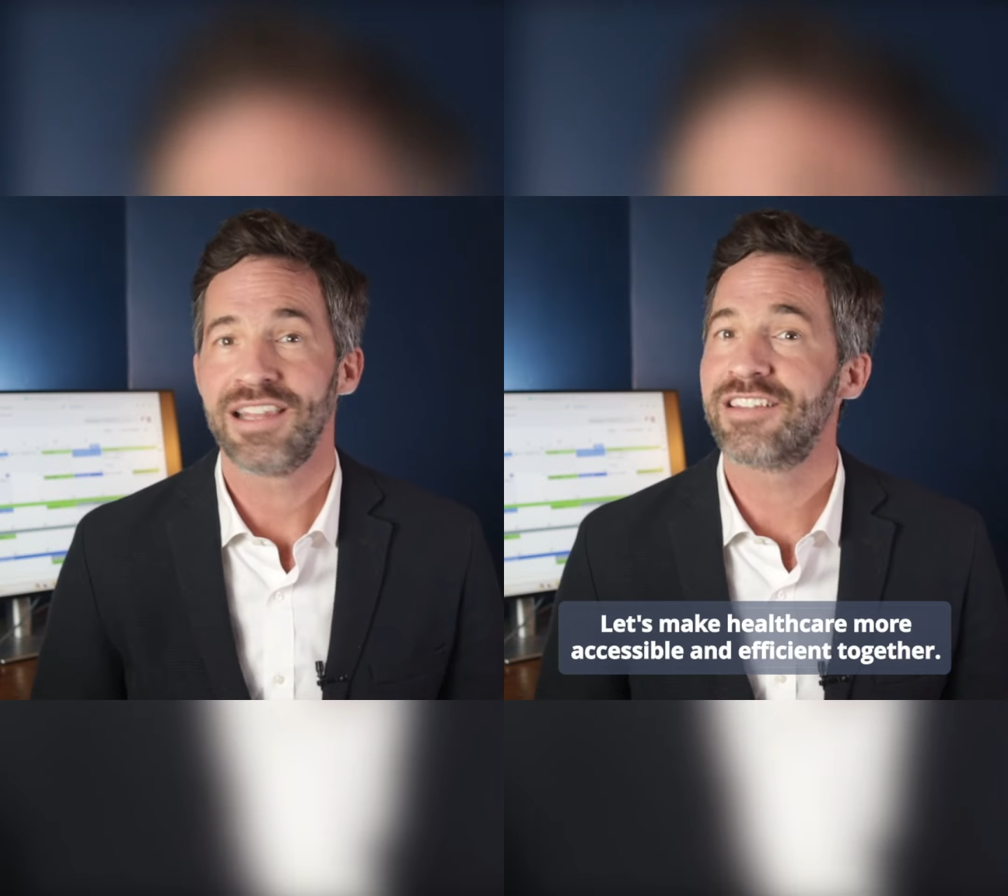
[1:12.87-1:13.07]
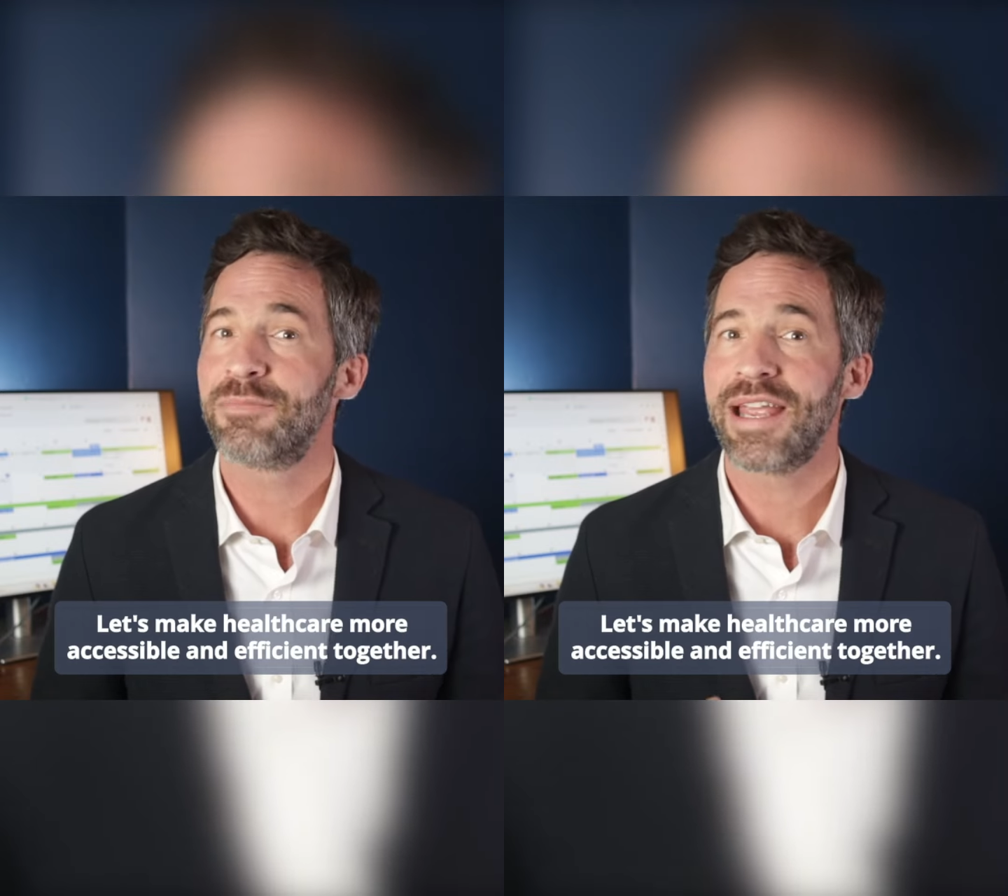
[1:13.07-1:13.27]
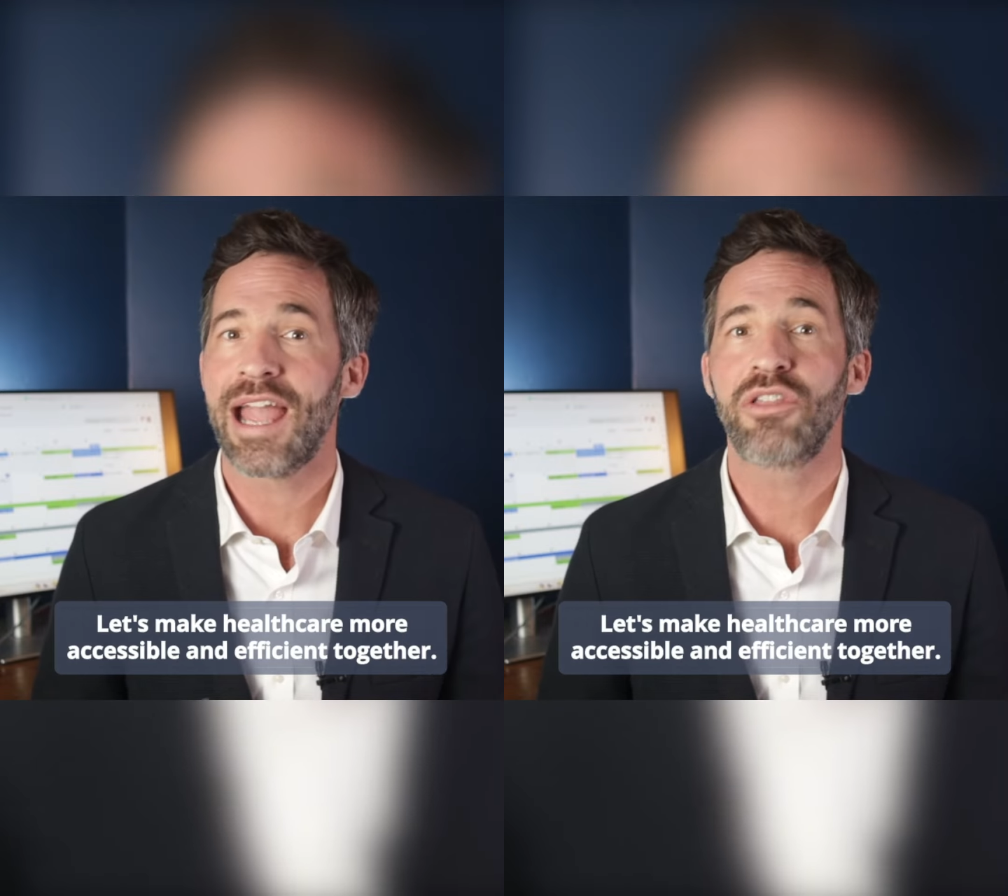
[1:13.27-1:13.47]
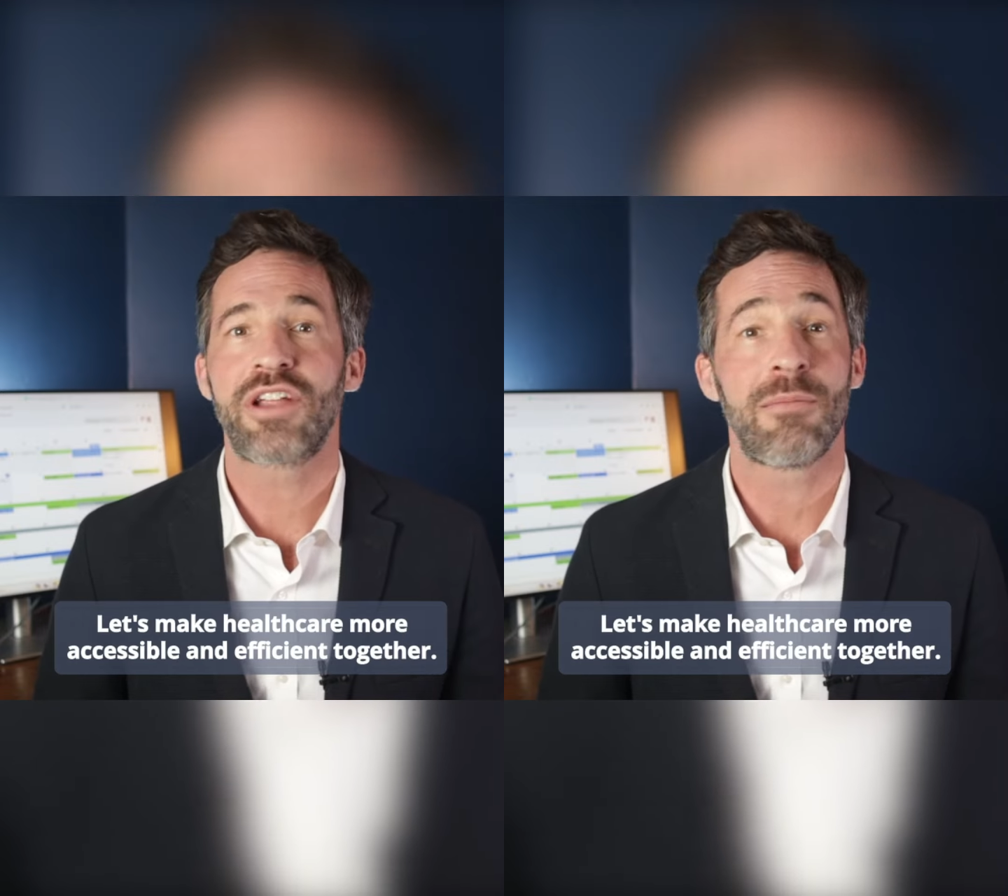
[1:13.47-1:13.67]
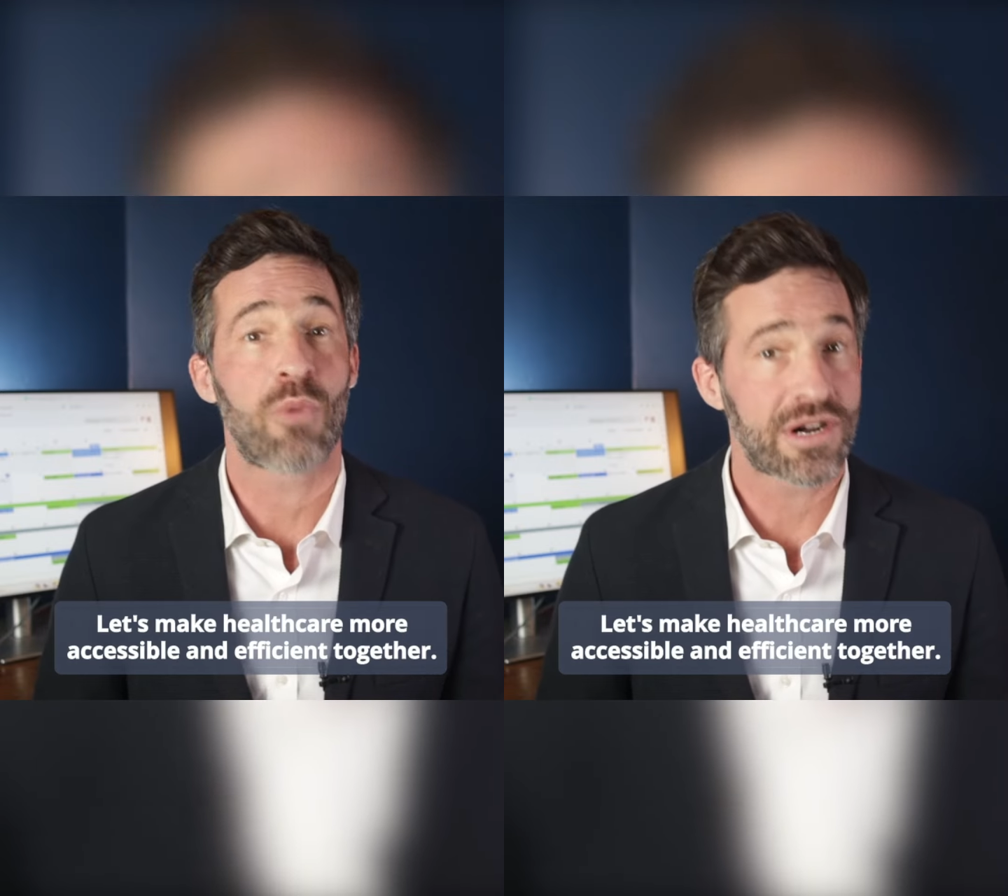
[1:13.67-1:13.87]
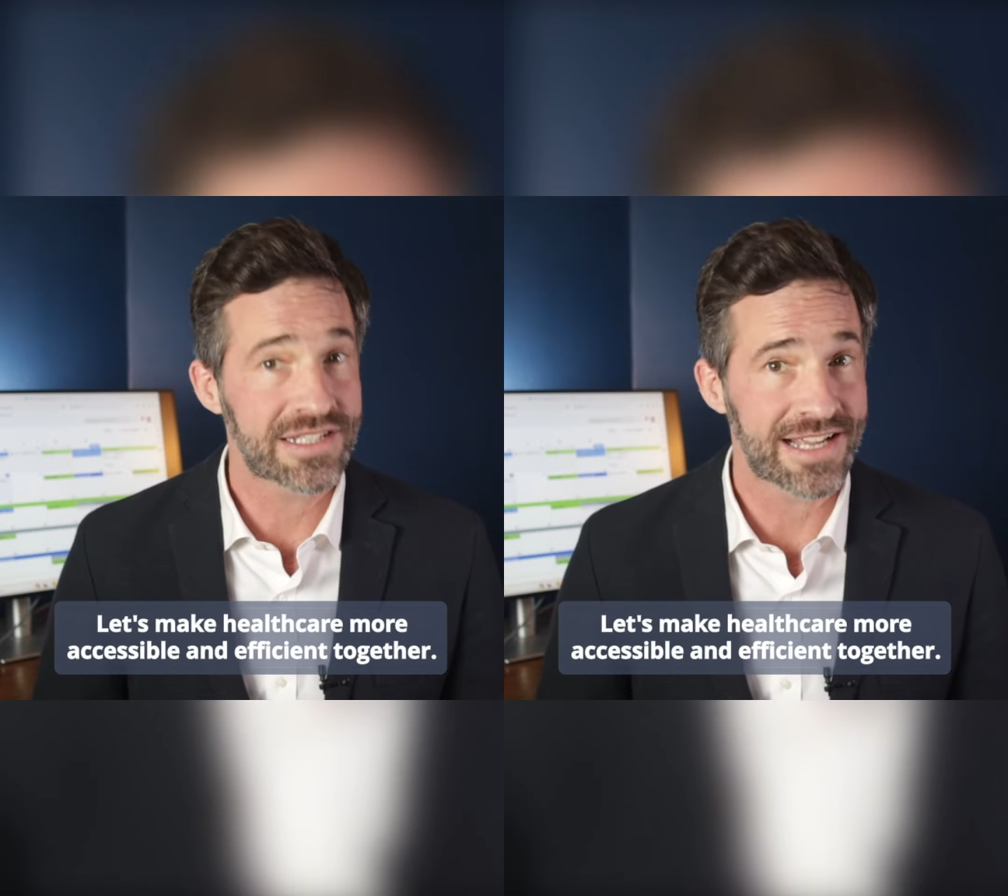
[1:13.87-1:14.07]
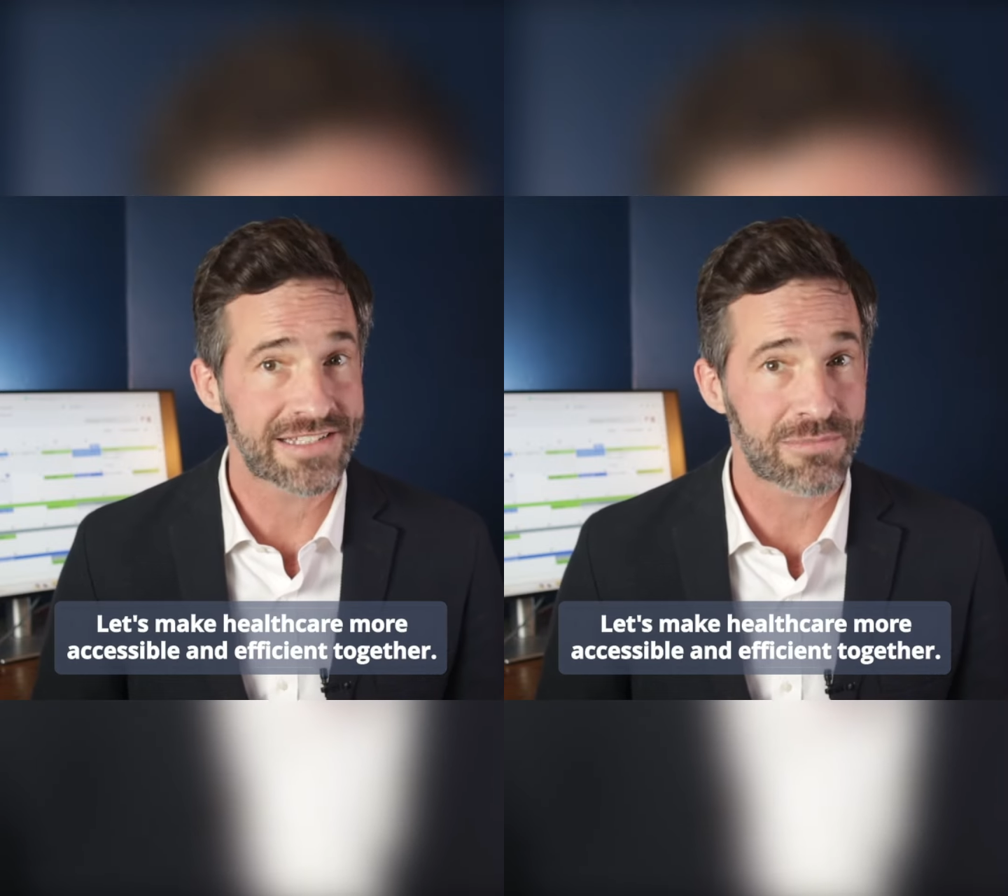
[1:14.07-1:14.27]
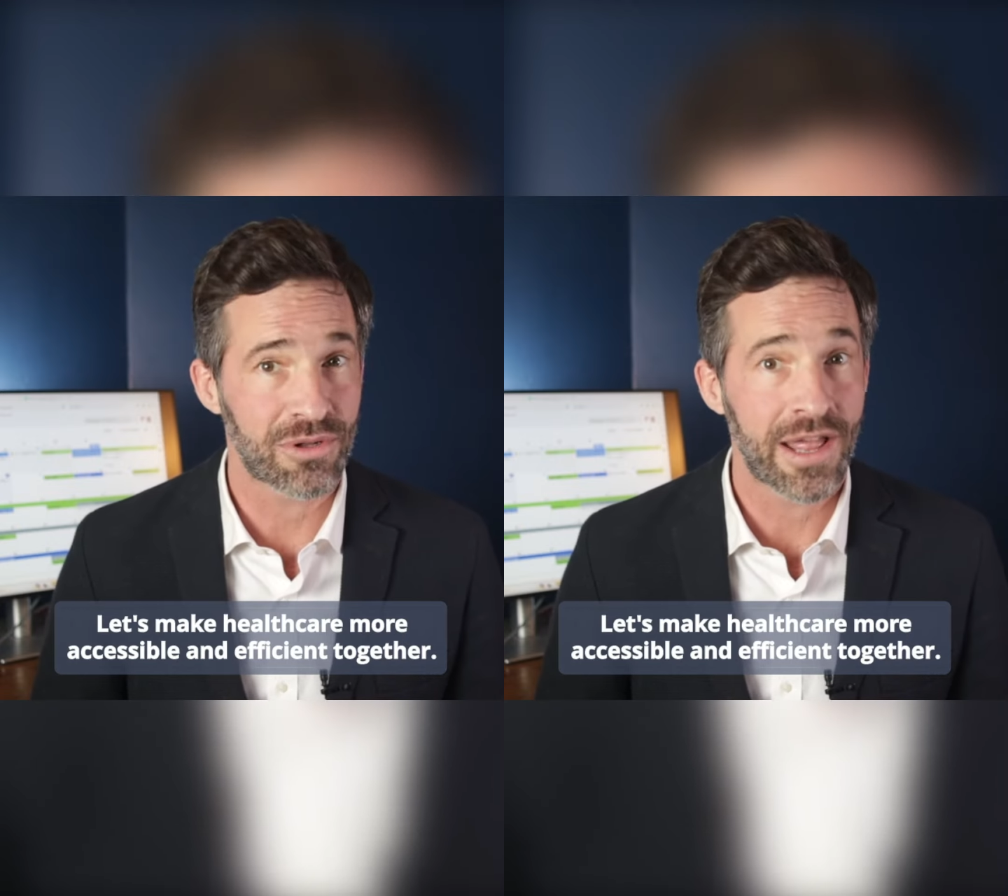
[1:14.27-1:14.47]
Let's make healthcare more
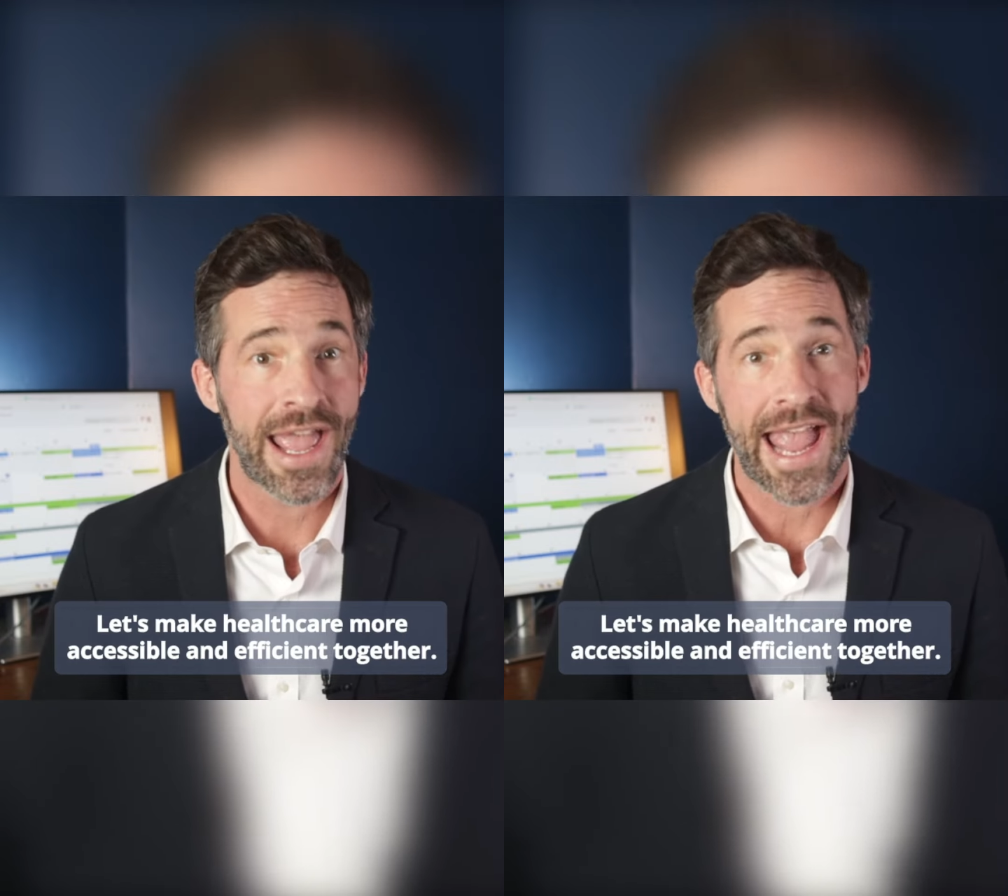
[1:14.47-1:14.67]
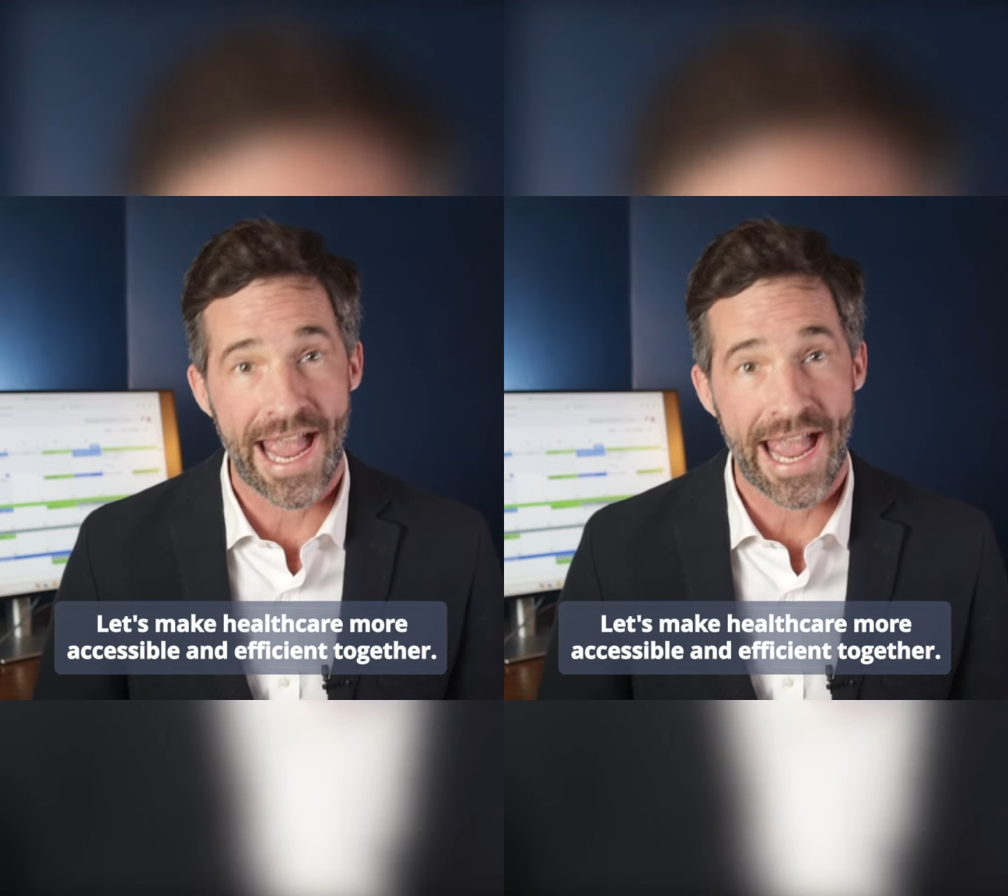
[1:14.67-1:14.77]
accessible